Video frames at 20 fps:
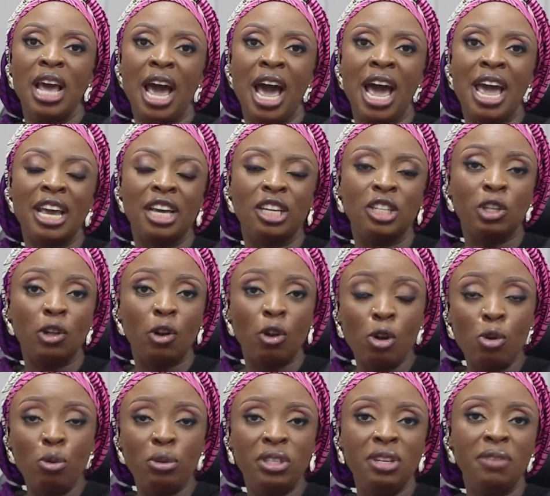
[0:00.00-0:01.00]
are
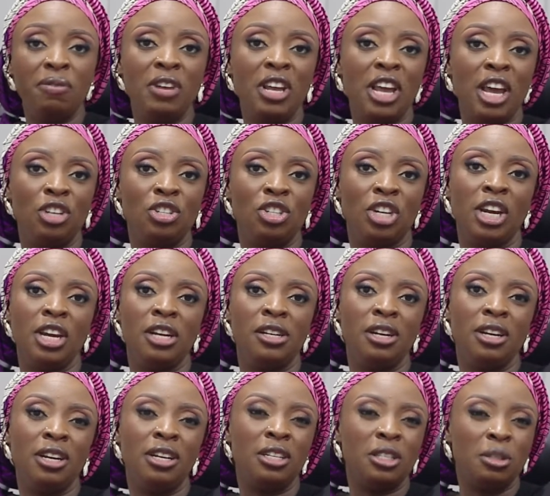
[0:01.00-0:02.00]
exclusively
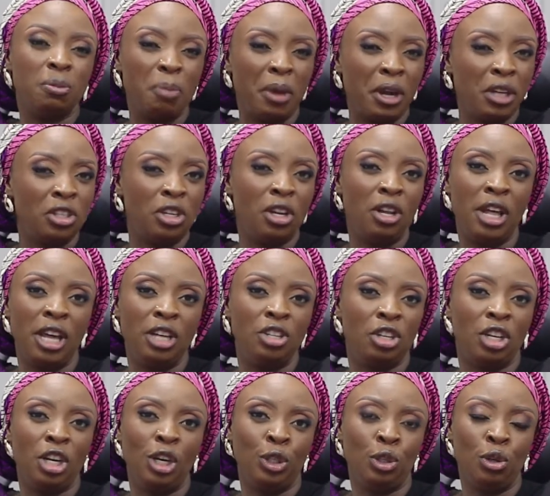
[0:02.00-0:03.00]
educated in special
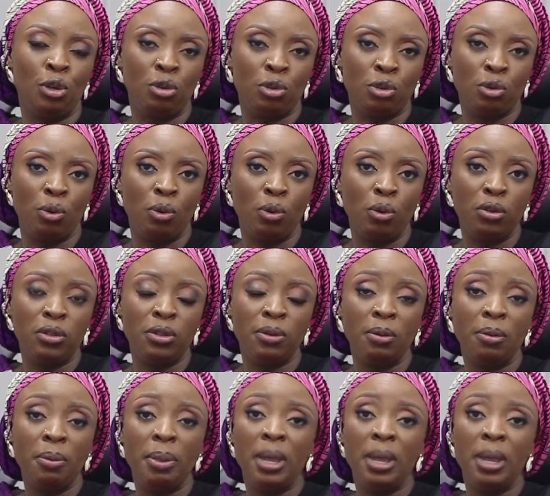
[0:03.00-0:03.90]
education schools.